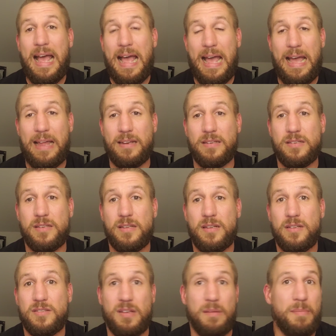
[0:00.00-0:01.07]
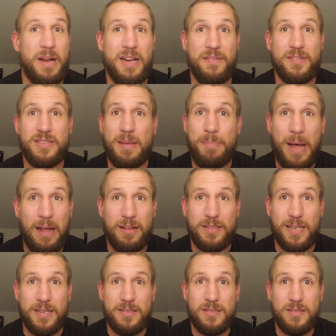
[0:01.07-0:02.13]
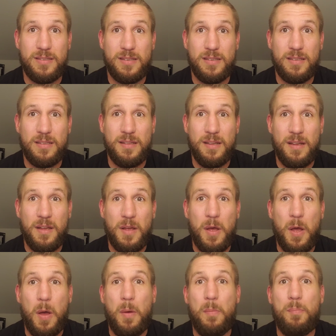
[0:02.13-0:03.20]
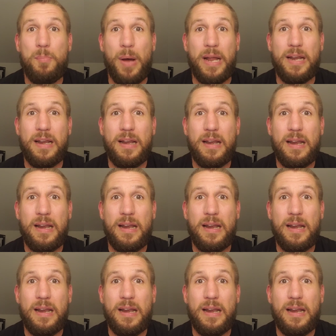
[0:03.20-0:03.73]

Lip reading: and some might even say politics. But